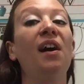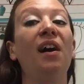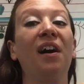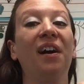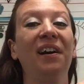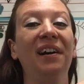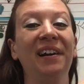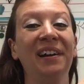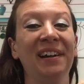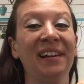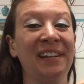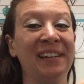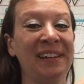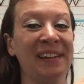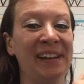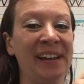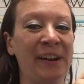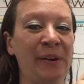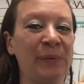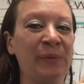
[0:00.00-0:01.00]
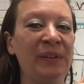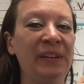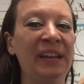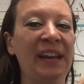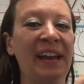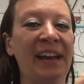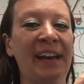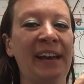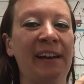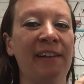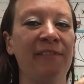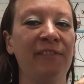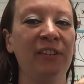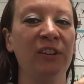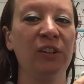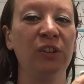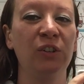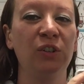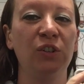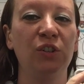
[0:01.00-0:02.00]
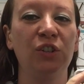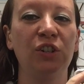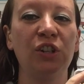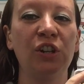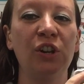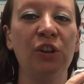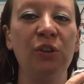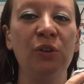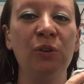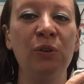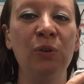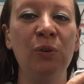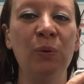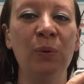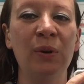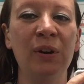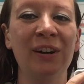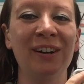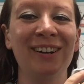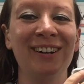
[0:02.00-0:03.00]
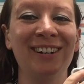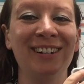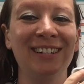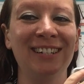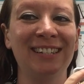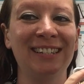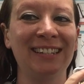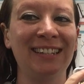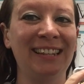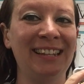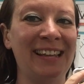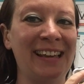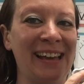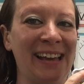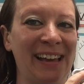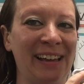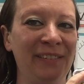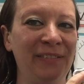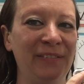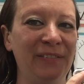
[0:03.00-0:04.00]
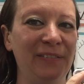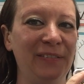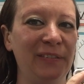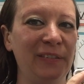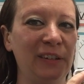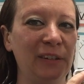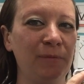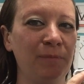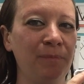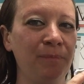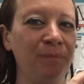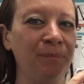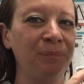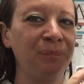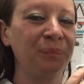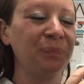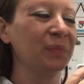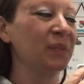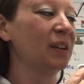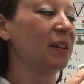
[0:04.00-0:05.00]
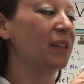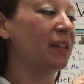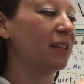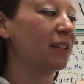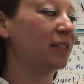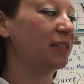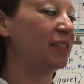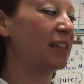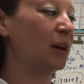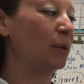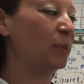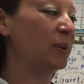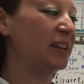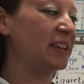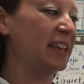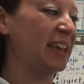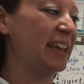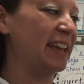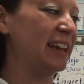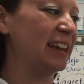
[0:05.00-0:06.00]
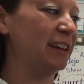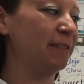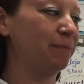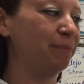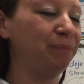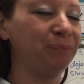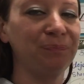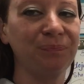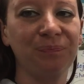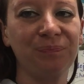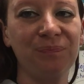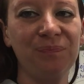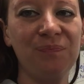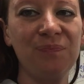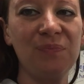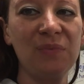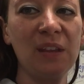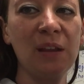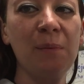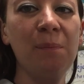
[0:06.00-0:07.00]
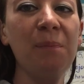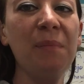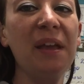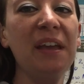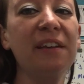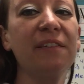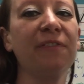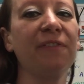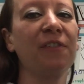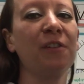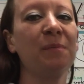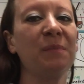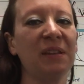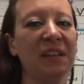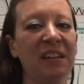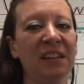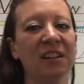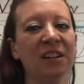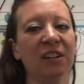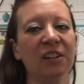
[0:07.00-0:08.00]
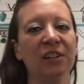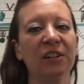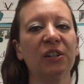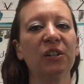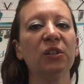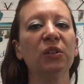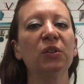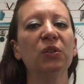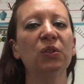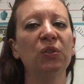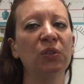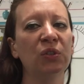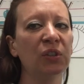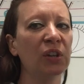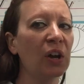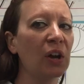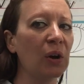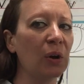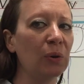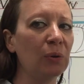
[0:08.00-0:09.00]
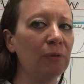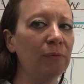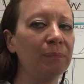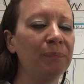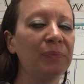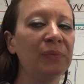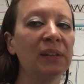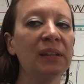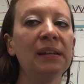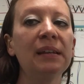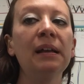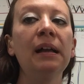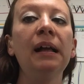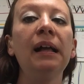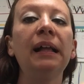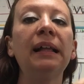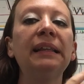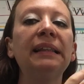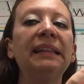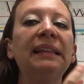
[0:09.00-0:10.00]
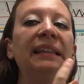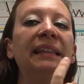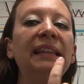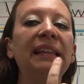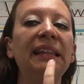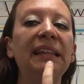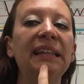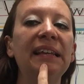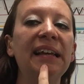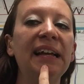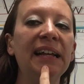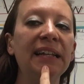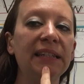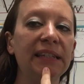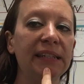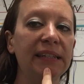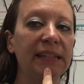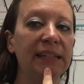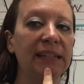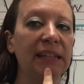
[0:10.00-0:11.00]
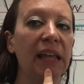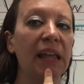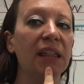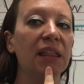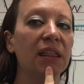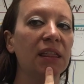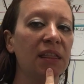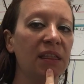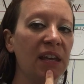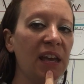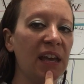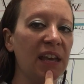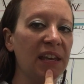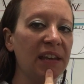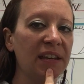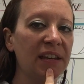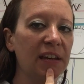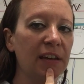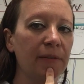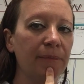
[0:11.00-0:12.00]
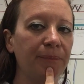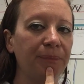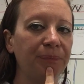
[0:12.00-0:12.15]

All right, now we have two words left that we can't make from here. So let's think,